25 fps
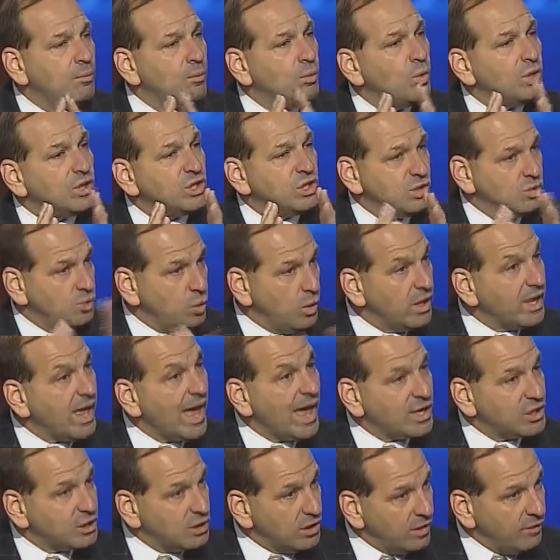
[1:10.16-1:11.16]
Which is what
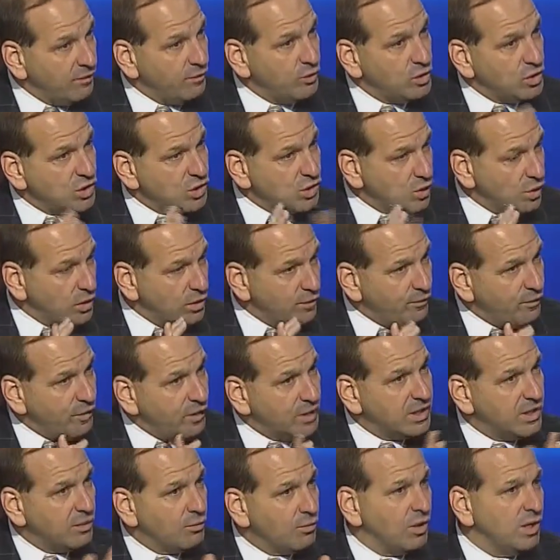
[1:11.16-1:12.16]
actually, if you just saw the
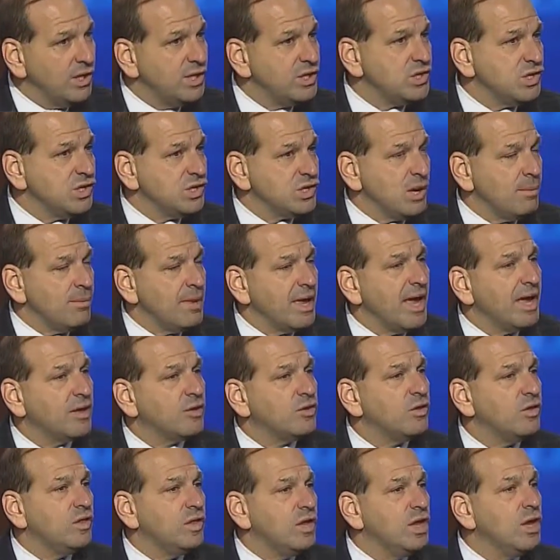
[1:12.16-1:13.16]
funding releases coming
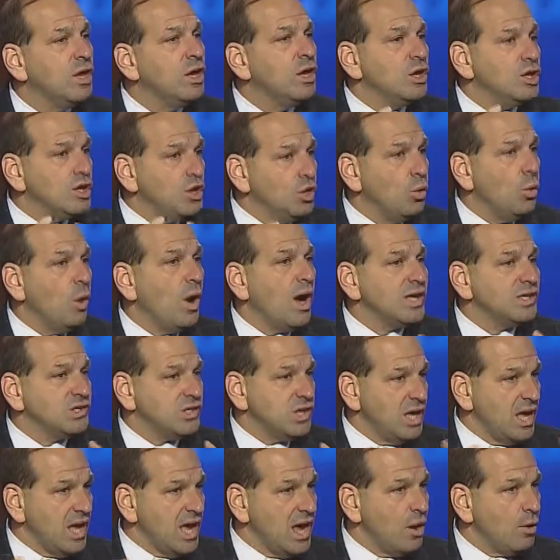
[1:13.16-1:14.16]
out to the
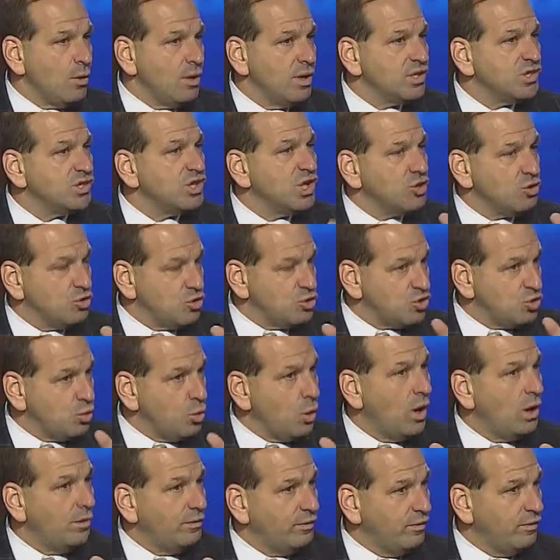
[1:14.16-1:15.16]
UASI areas, that there's
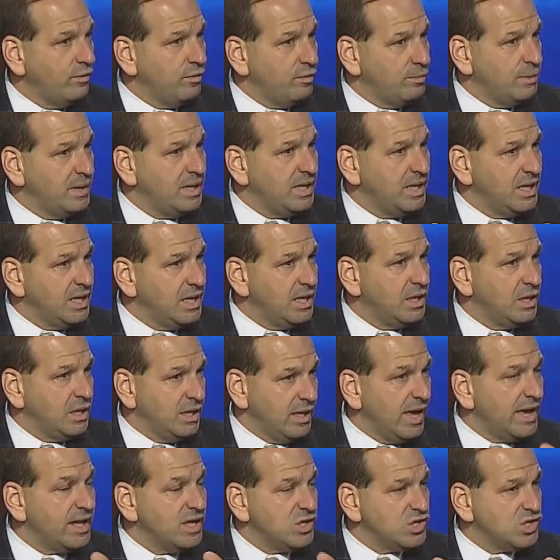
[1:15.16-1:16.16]
12 of them in the
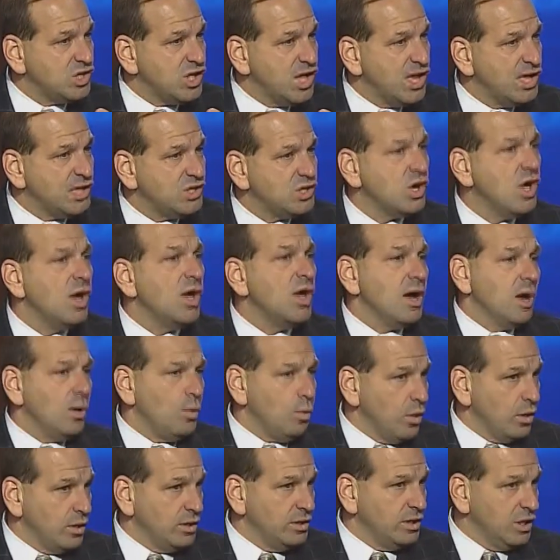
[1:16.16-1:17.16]
United States.
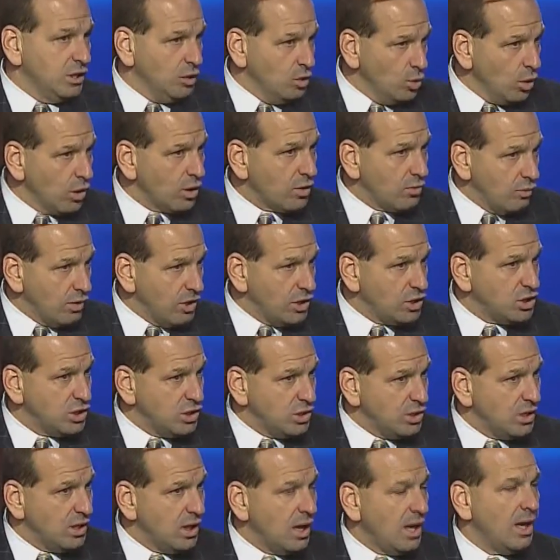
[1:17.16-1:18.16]
We're in the Newark
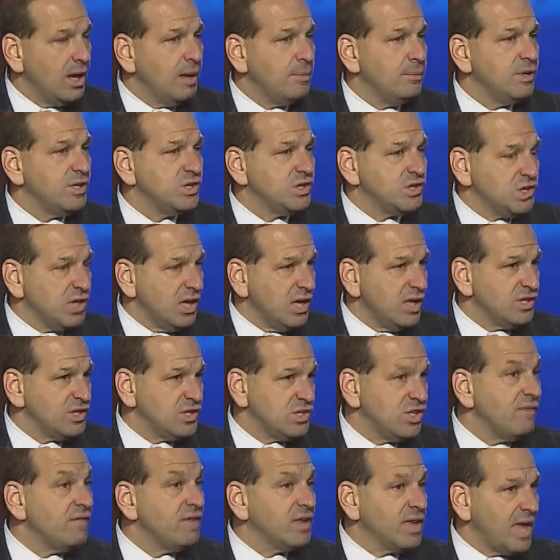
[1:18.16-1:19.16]
region. It's
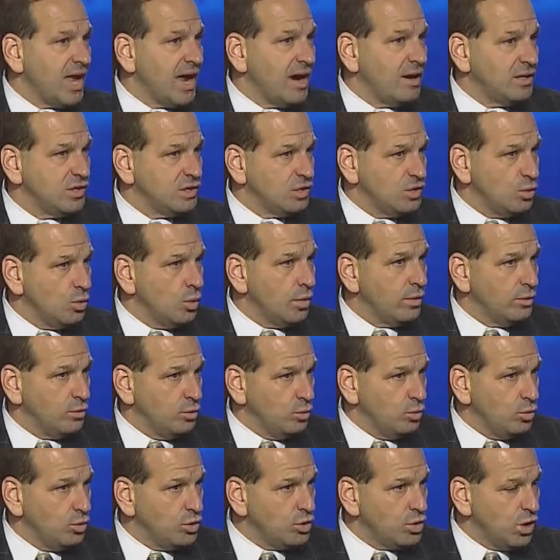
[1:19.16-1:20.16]
7 counties in
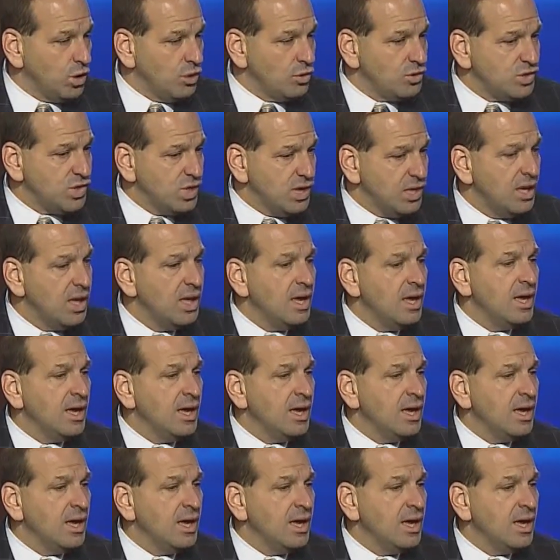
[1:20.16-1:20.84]
northern New Jersey.